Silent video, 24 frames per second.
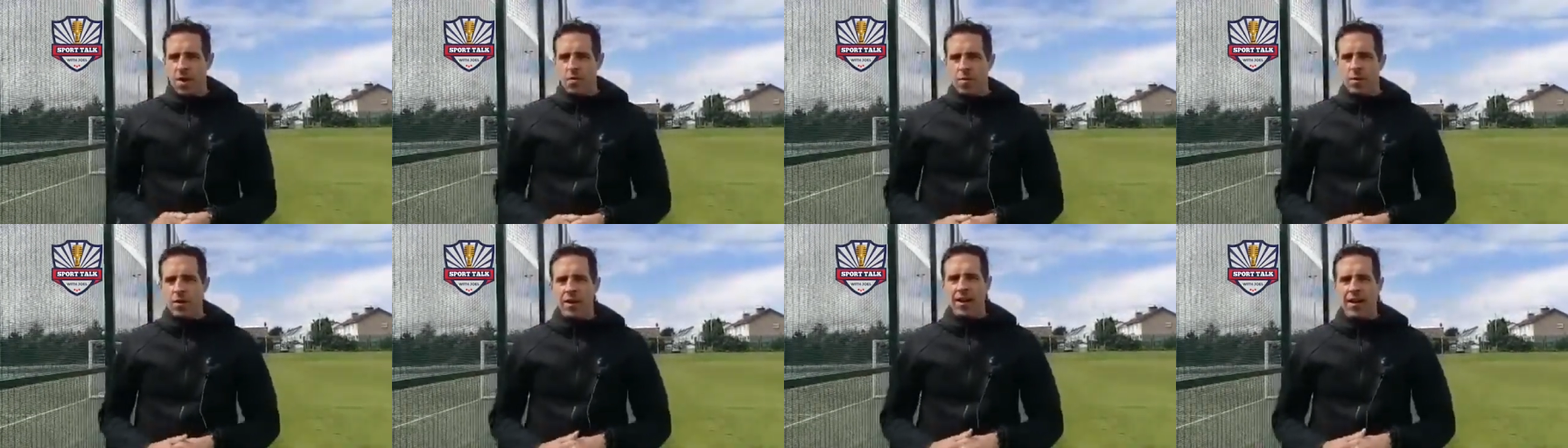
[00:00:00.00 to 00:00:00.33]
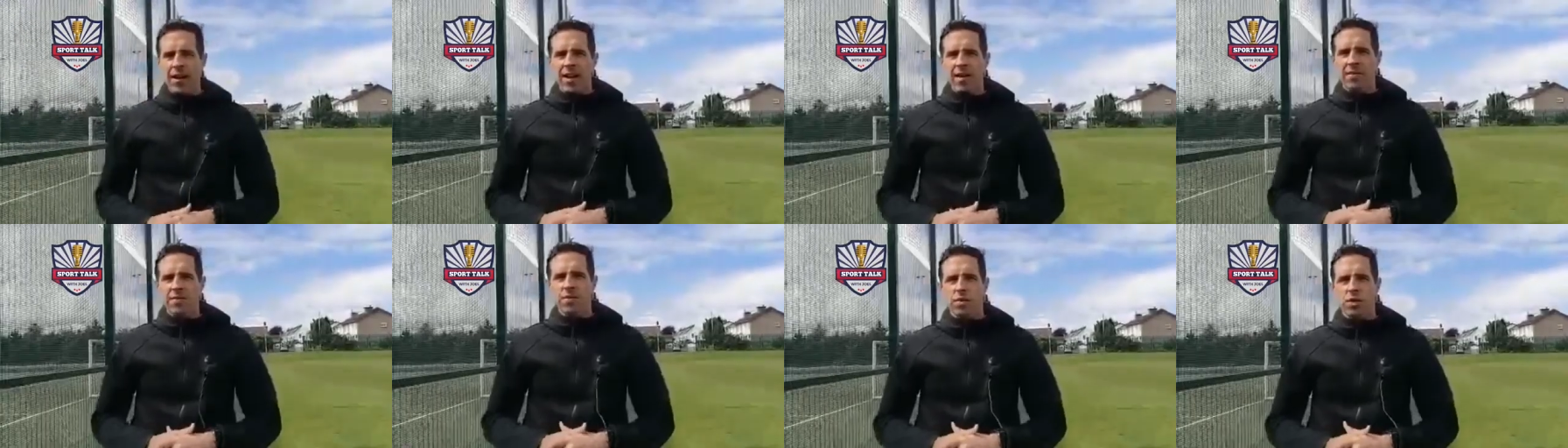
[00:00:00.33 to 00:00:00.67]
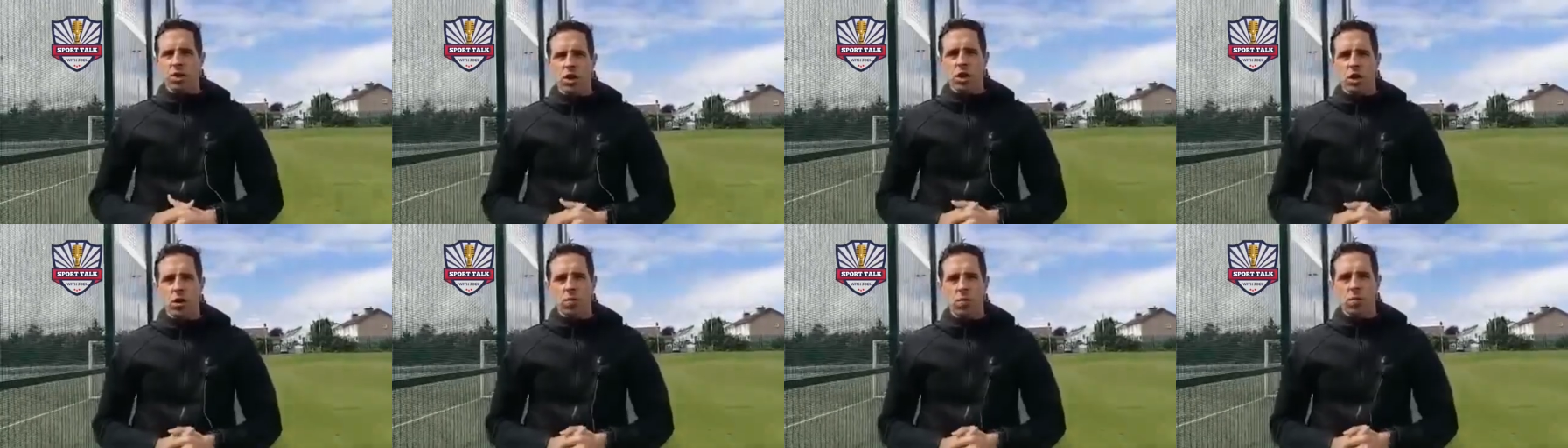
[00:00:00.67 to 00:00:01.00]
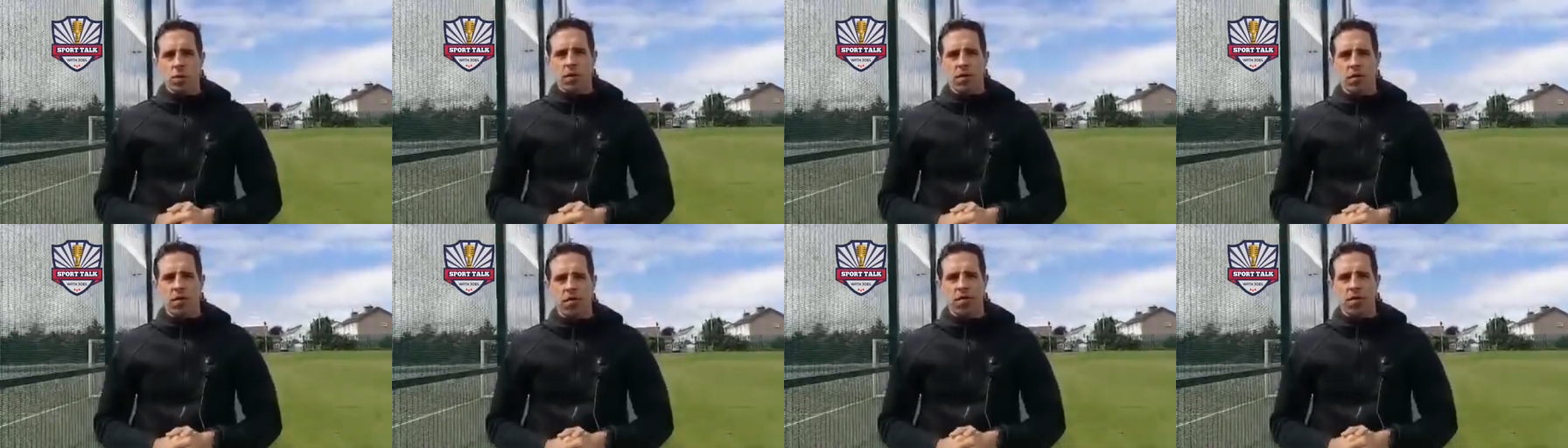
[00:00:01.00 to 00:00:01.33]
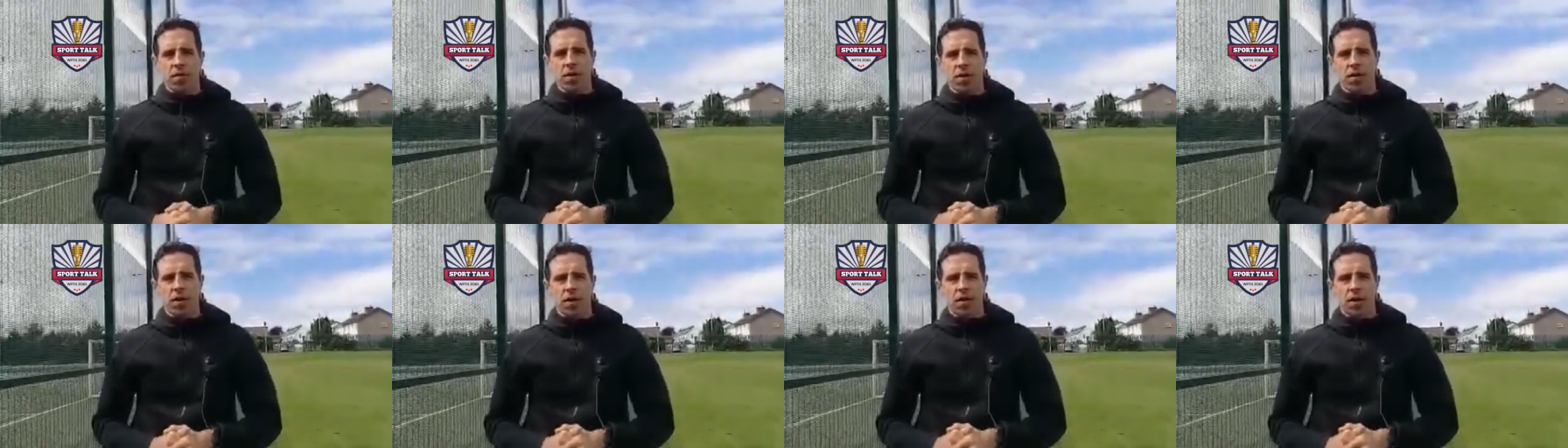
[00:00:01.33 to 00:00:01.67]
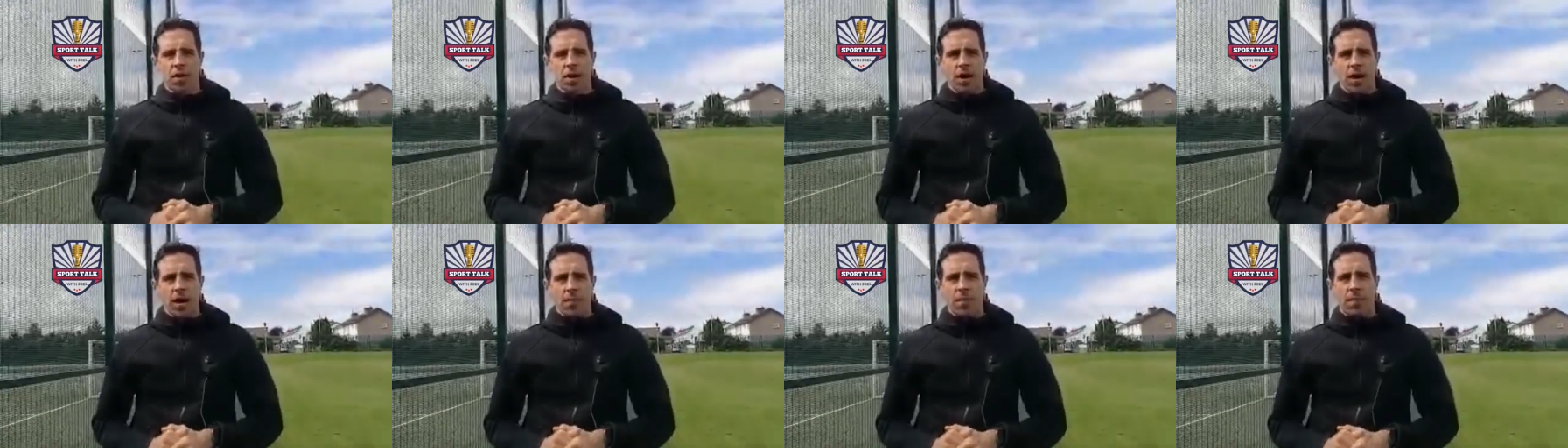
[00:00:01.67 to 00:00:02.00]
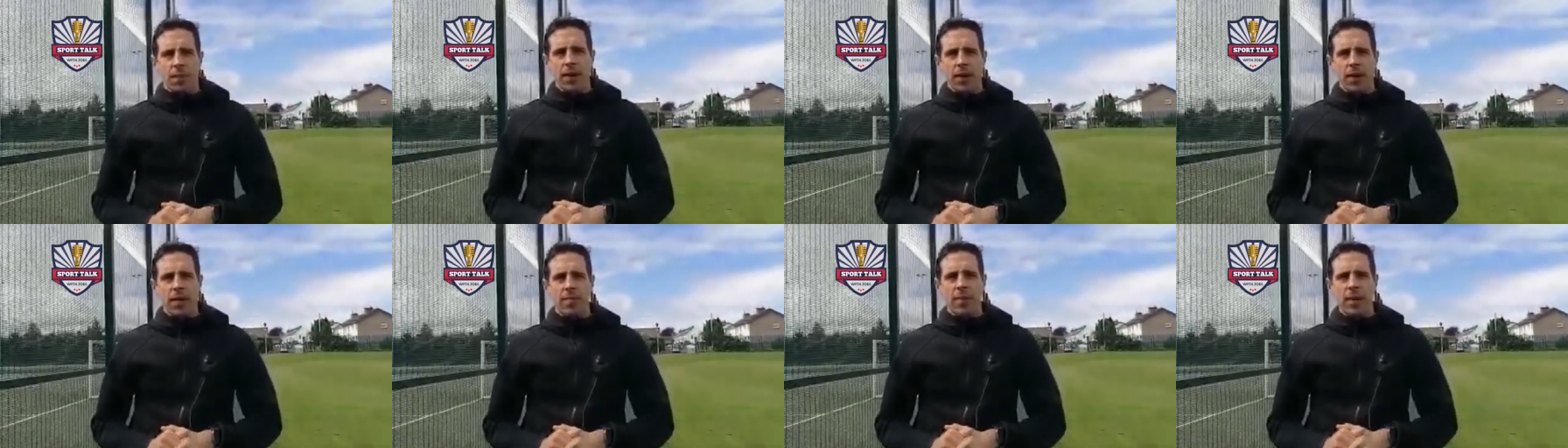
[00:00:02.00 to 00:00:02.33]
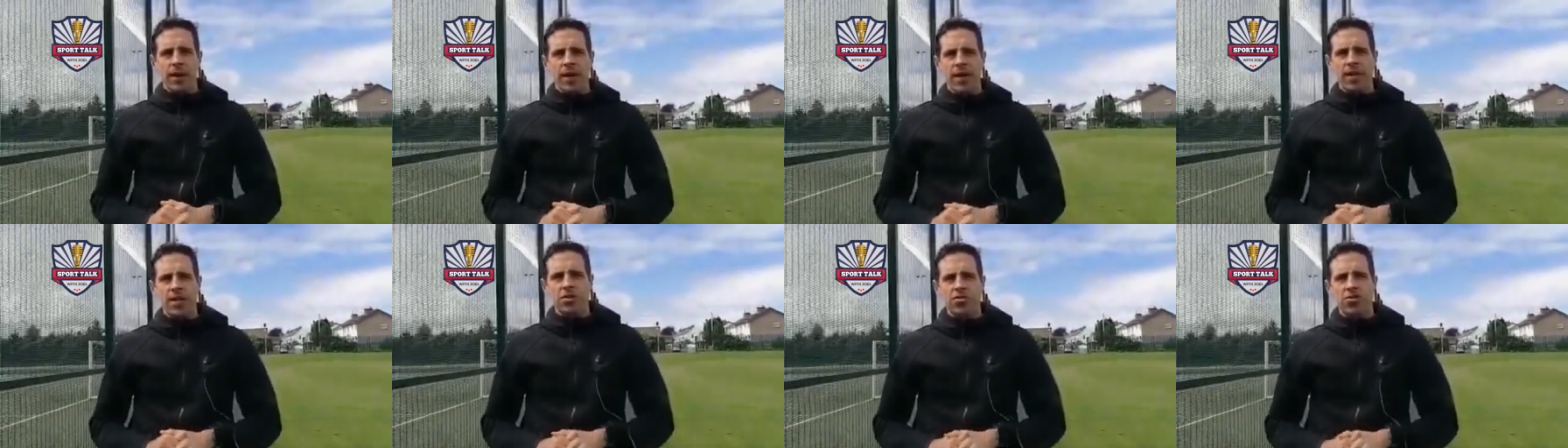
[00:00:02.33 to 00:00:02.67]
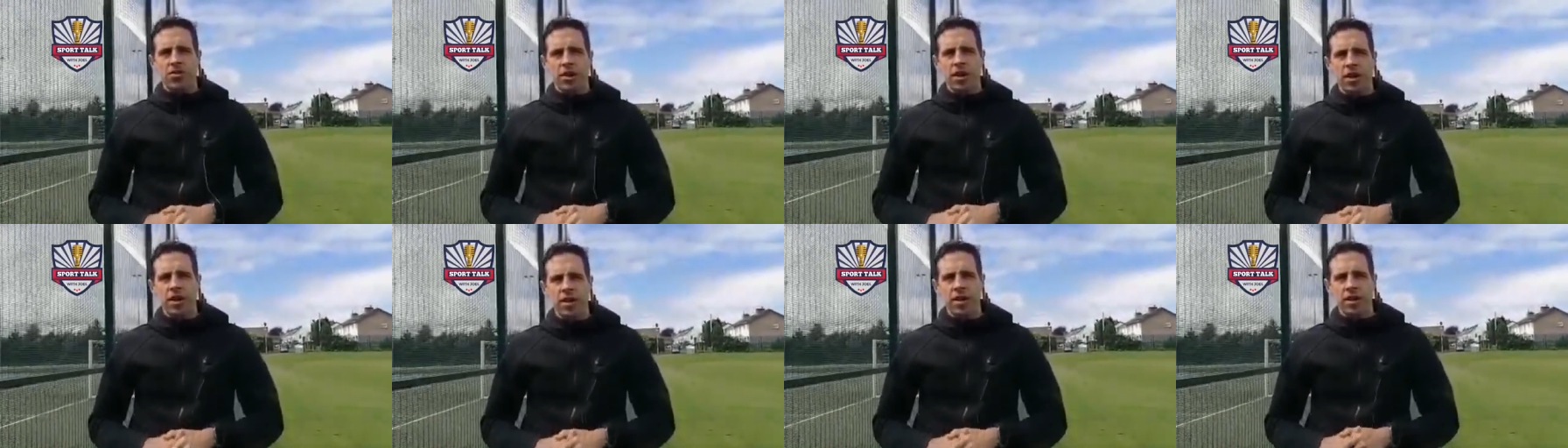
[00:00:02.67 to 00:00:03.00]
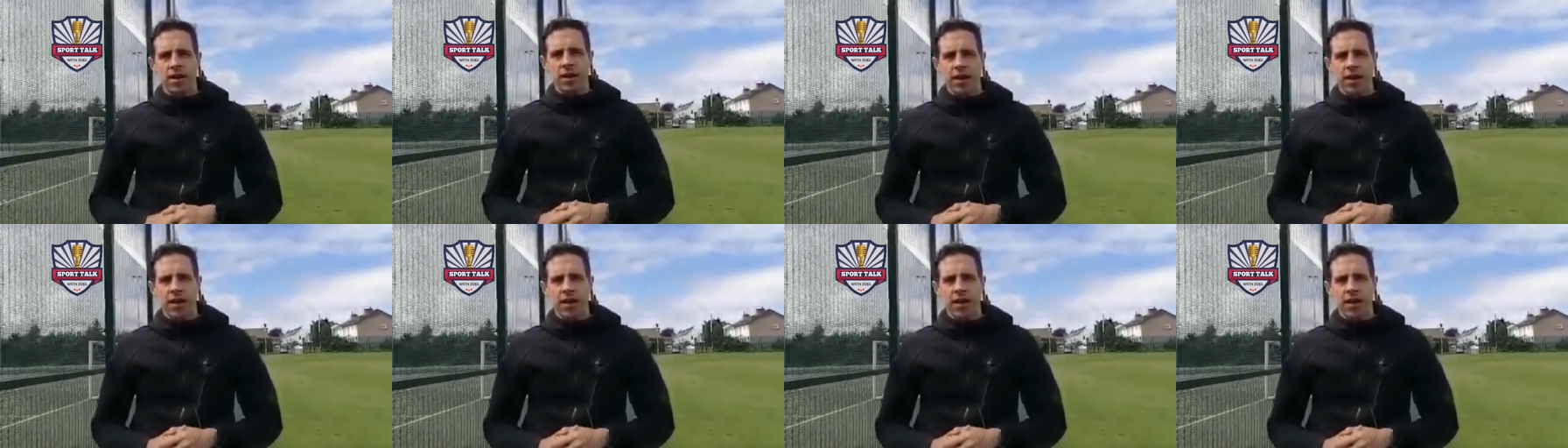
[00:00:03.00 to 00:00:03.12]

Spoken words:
Glenavon's a club with a big history.